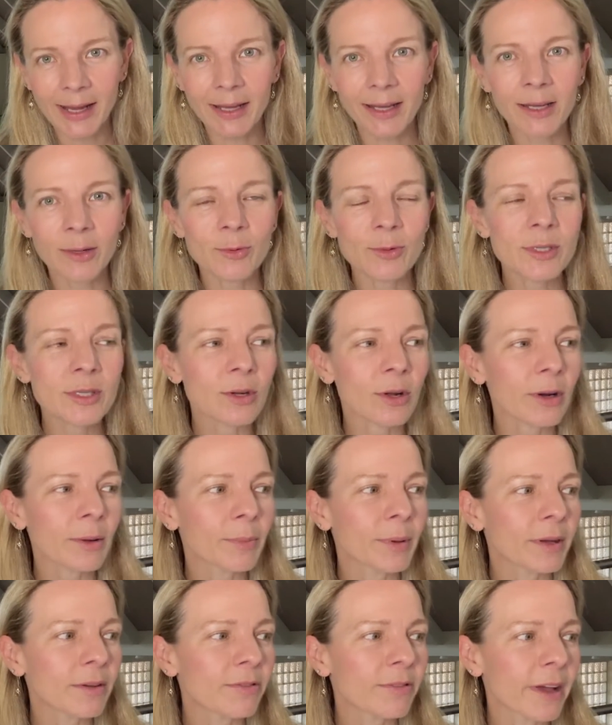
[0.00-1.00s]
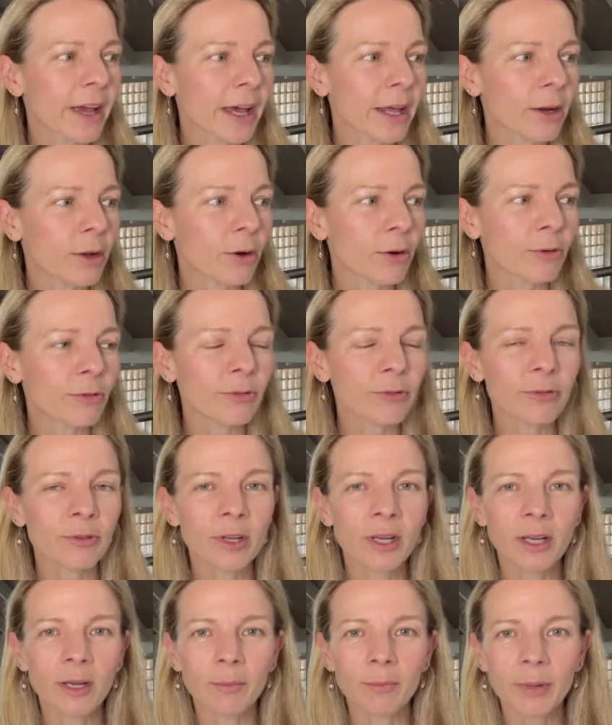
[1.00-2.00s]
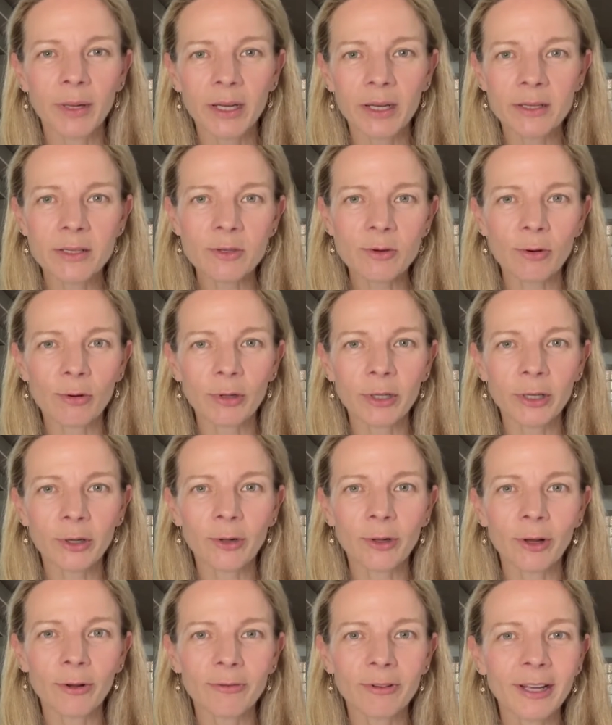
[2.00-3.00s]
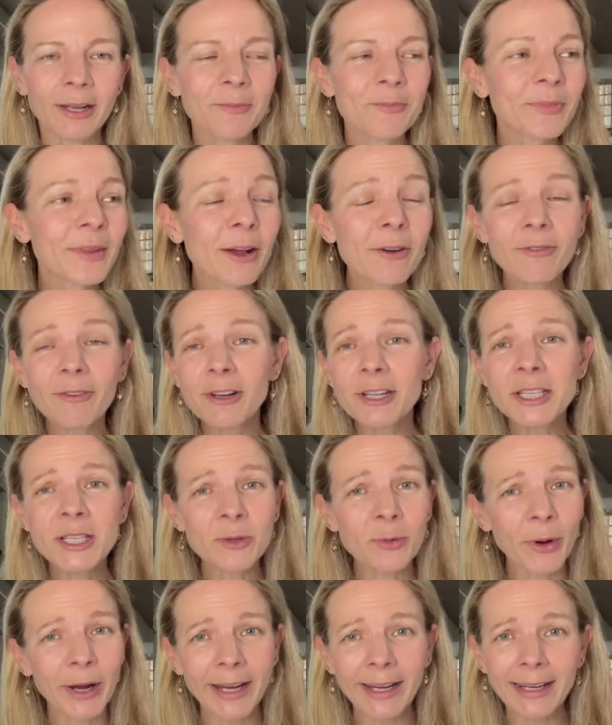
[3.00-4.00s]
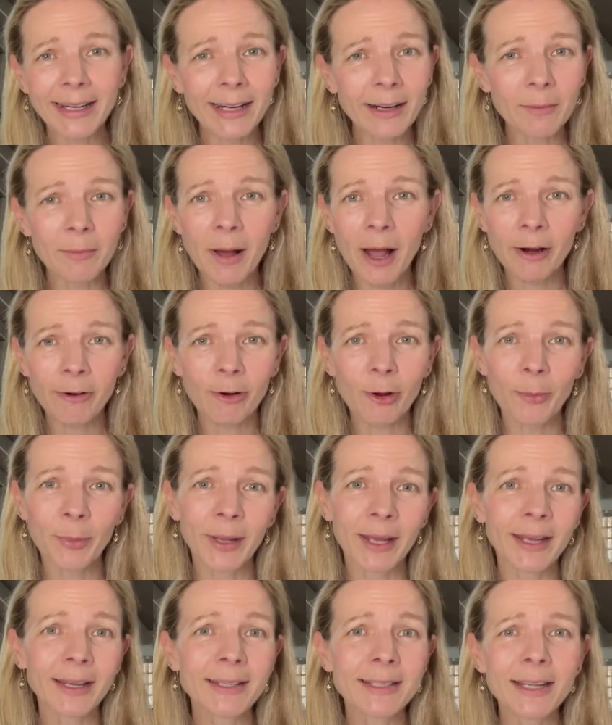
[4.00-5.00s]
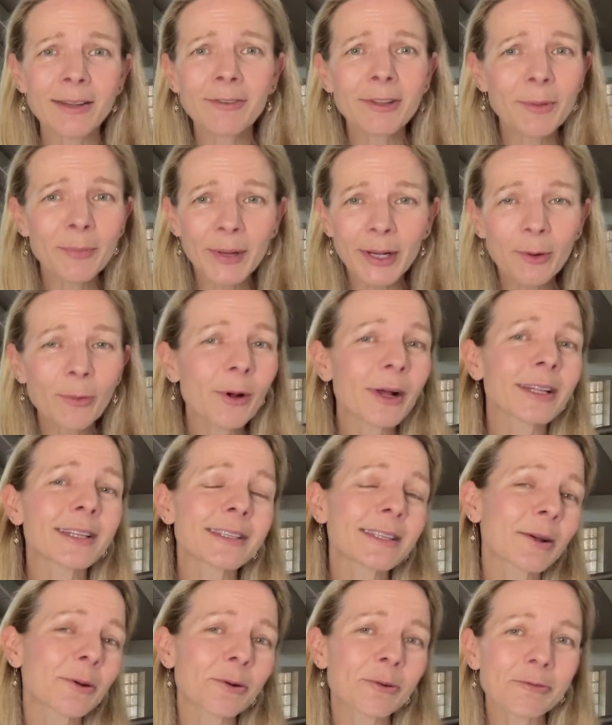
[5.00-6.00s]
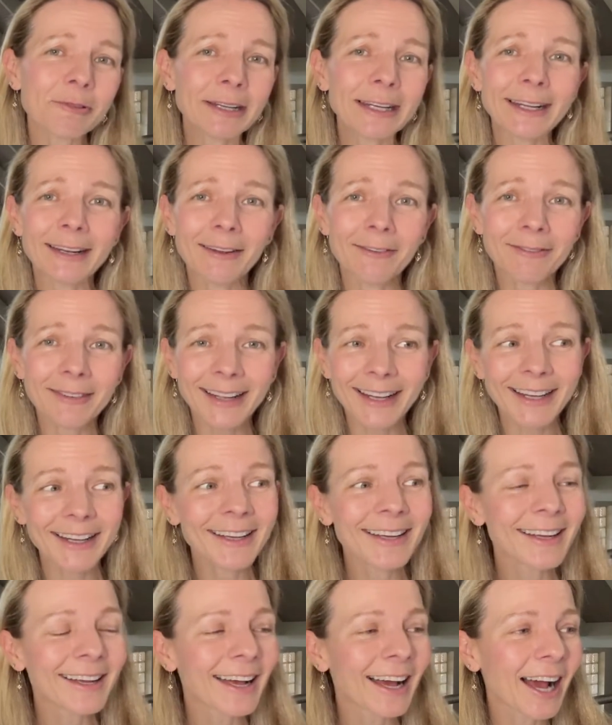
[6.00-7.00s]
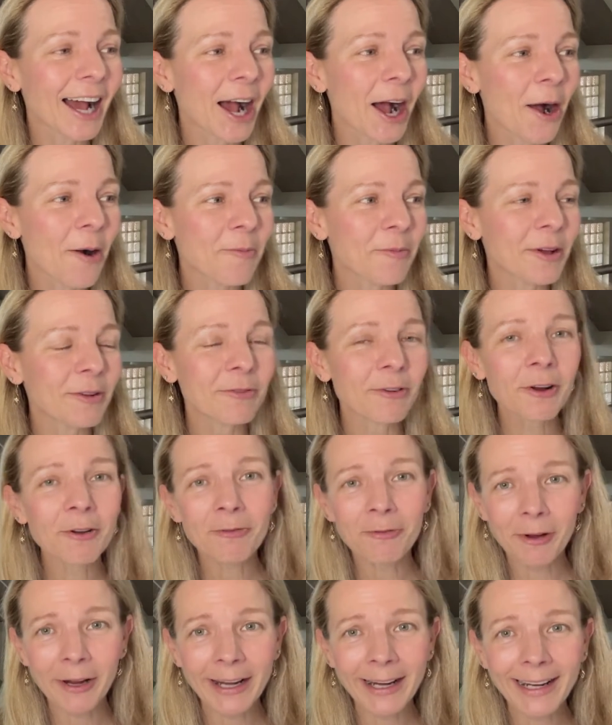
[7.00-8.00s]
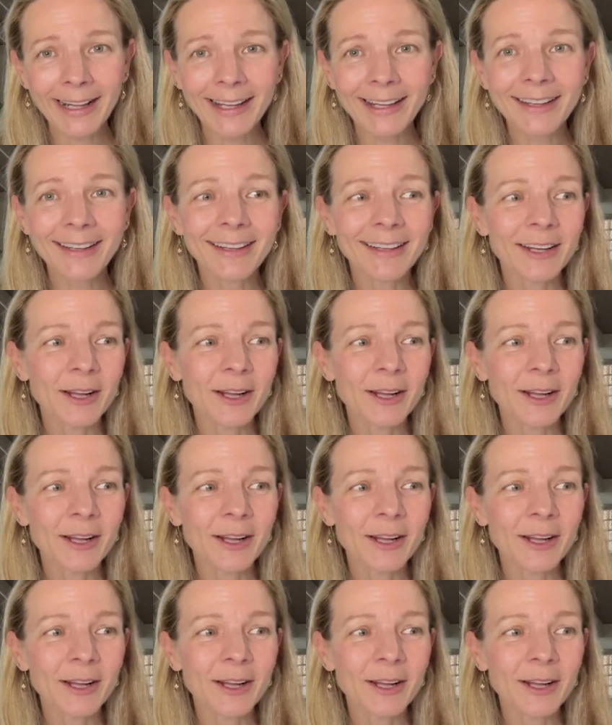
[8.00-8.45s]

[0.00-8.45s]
He was not a big fan of pigs crawling all over him. They were very sweet little micro pigs, even the big ones. They were really lovely and very friendly.